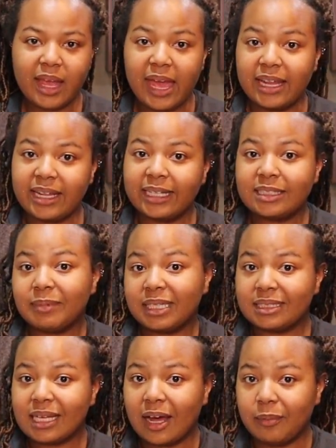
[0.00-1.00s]
And that's my
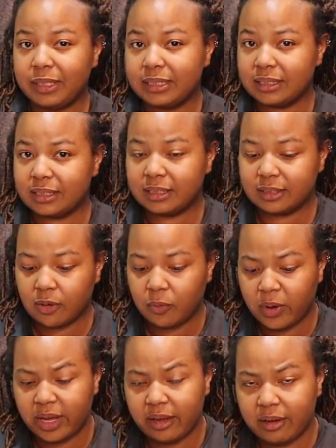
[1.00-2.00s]
side businesses as
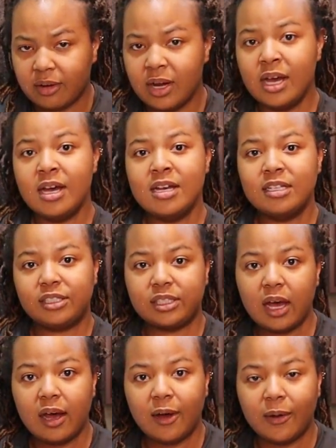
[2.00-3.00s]
well.
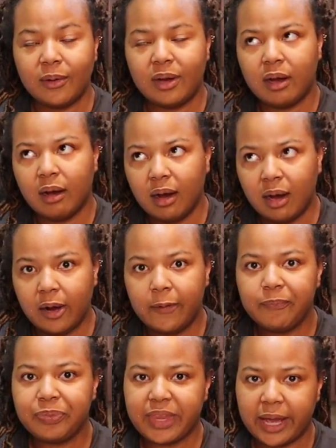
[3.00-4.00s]
So,
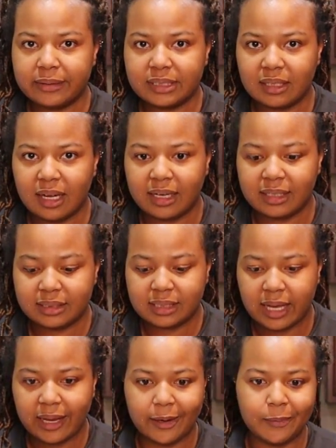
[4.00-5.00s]
oh, that was a lot to
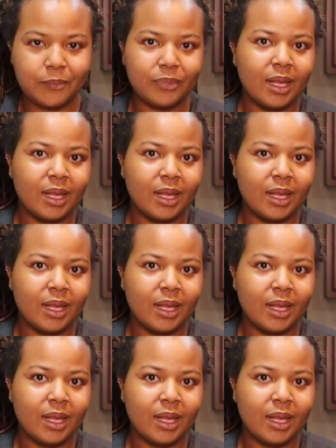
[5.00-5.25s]
say.